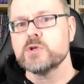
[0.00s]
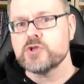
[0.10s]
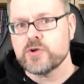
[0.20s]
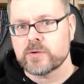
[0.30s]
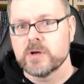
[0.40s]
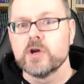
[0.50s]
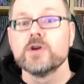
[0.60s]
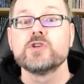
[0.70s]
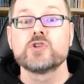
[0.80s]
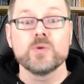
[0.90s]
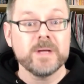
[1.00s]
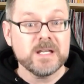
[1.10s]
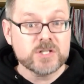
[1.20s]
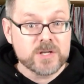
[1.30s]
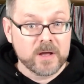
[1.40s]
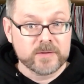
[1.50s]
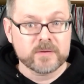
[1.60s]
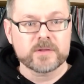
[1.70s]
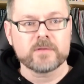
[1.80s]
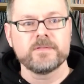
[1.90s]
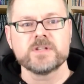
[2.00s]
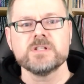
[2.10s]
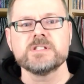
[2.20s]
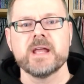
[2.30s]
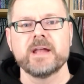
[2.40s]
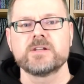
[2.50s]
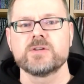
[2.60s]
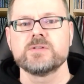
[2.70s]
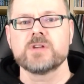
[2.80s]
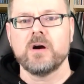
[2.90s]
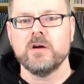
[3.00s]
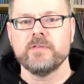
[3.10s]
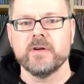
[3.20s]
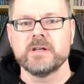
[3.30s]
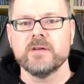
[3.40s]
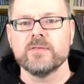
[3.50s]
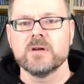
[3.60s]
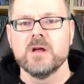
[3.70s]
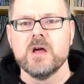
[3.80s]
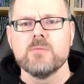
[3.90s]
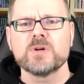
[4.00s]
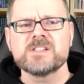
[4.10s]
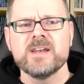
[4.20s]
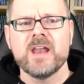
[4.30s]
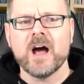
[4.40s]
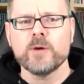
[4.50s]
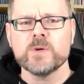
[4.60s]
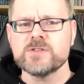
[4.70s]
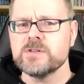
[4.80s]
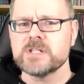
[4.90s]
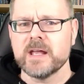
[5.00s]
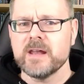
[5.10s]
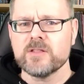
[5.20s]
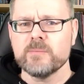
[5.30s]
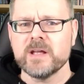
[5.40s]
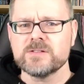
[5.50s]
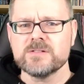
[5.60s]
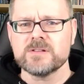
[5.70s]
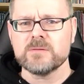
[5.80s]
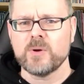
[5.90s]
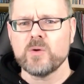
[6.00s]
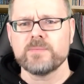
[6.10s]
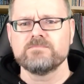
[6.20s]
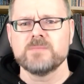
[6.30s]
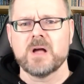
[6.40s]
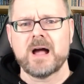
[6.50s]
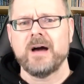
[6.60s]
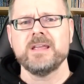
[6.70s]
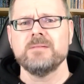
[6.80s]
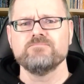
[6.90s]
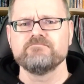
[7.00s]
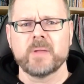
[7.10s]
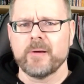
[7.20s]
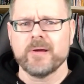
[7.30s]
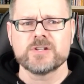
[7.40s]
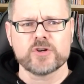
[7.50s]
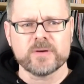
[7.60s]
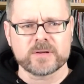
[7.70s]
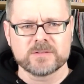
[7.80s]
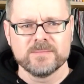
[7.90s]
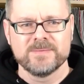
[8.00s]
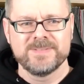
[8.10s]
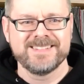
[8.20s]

Sure, to each other, their visions and attitudes are very different, but to non-Wizards and Nethermancers, they're both haughty, arrogant jerks.